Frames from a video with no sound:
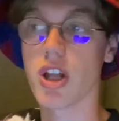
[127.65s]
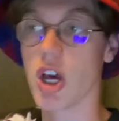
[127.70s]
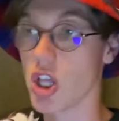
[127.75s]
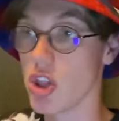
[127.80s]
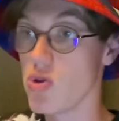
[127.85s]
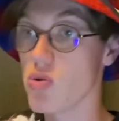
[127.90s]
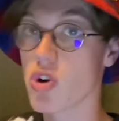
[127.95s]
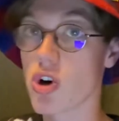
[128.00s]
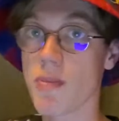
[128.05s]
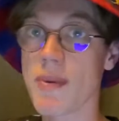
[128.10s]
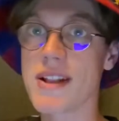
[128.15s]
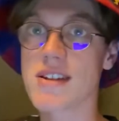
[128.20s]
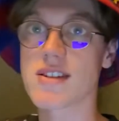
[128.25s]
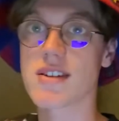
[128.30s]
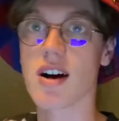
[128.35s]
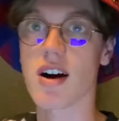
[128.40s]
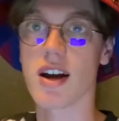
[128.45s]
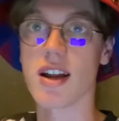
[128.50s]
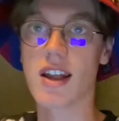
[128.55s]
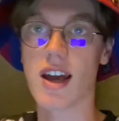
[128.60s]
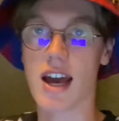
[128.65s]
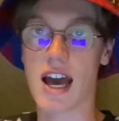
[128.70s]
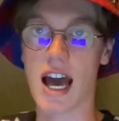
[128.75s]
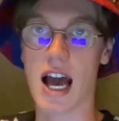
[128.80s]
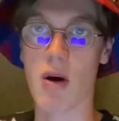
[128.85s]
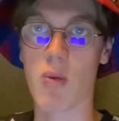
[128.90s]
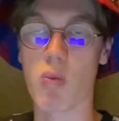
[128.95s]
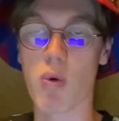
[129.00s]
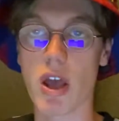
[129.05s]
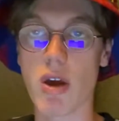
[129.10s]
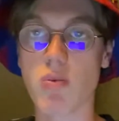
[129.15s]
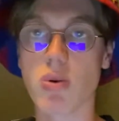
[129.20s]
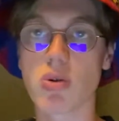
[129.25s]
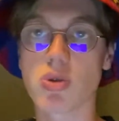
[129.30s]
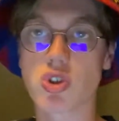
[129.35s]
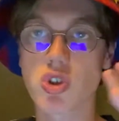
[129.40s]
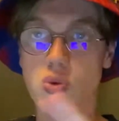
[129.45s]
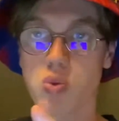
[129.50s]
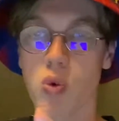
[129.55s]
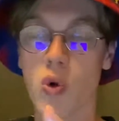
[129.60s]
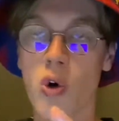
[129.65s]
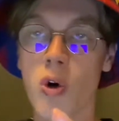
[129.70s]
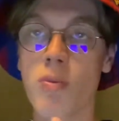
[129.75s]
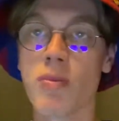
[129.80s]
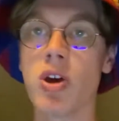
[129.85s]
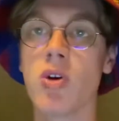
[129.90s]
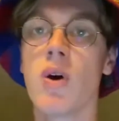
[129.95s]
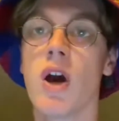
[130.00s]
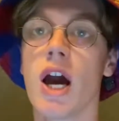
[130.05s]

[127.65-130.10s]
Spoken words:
you come inside and we will swarm you.